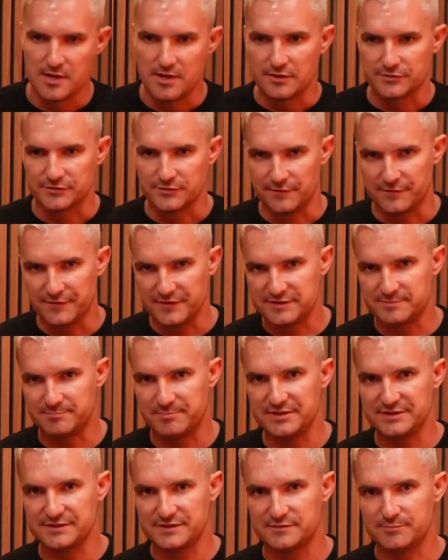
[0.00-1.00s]
So this
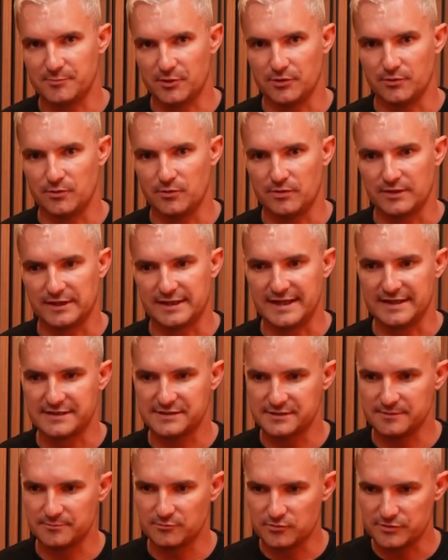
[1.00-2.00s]
business model
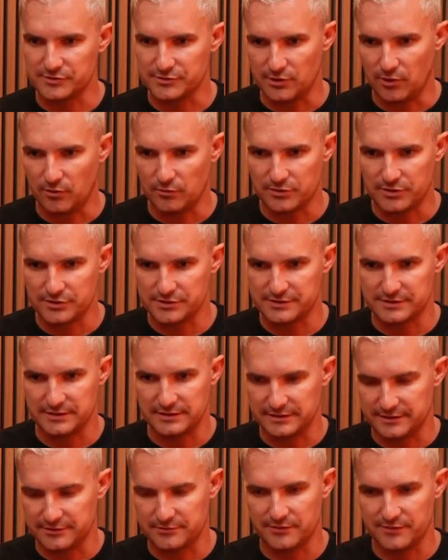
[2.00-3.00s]
gets them a result because
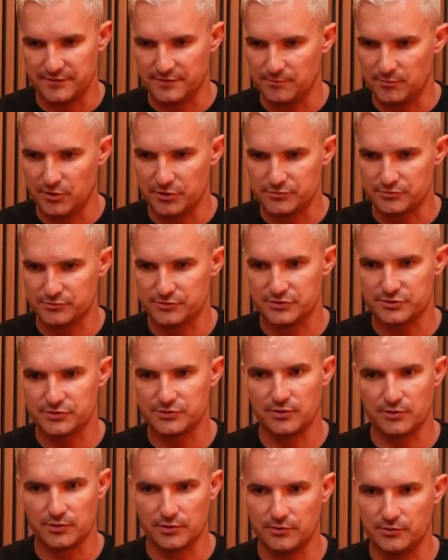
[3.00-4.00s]
literally the modules are
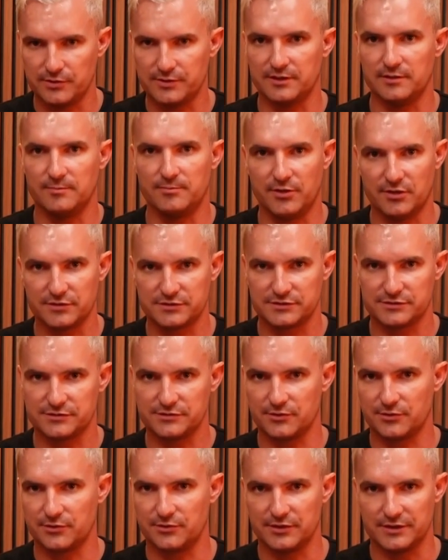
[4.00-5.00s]
so good and the bots are
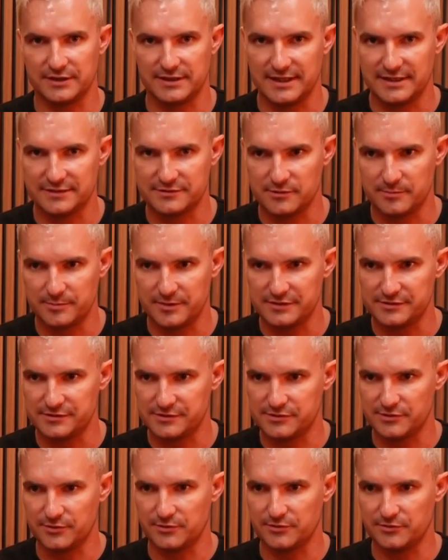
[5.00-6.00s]
so good and the SOPs are
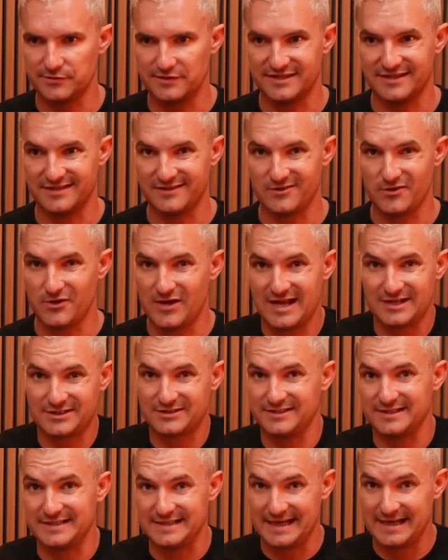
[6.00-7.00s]
so good that they don't
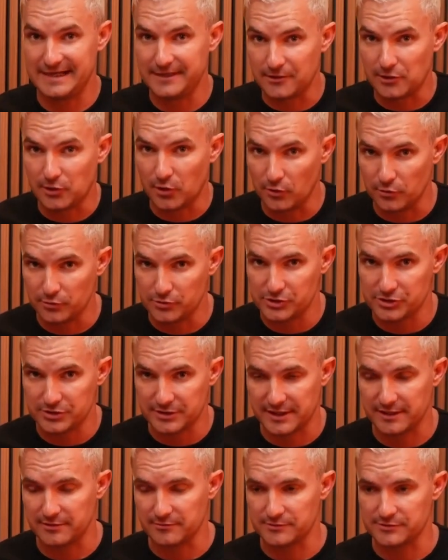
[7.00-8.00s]
actually need a coach to
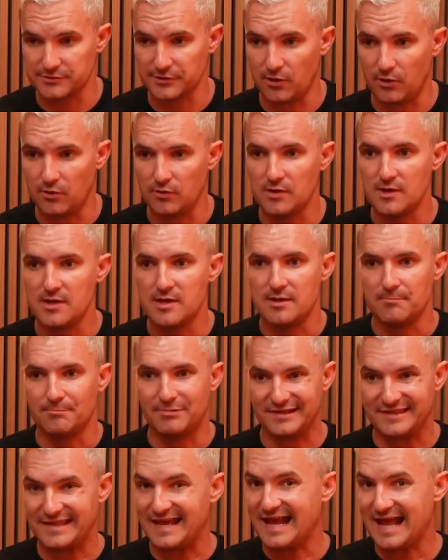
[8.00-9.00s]
get a result,
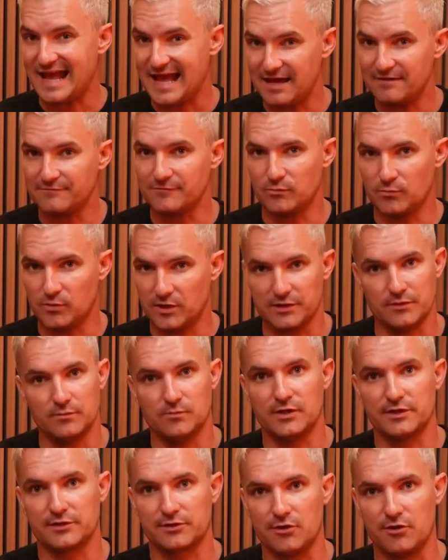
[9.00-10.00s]
but they have a
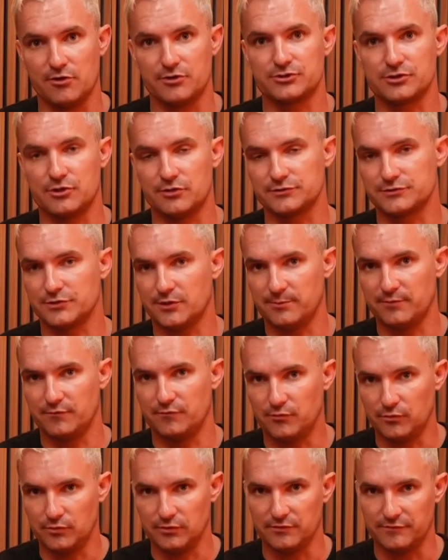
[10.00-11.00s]
one-on-one coach on top of
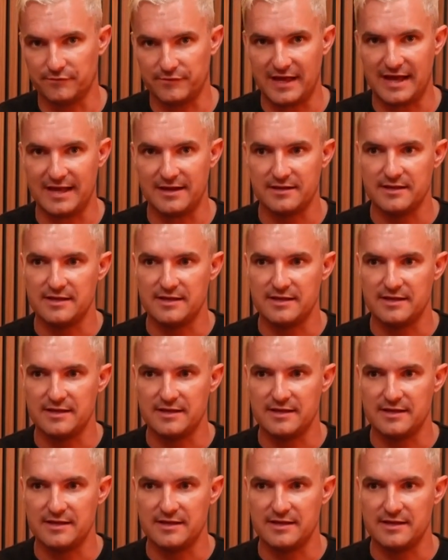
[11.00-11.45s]
all of that.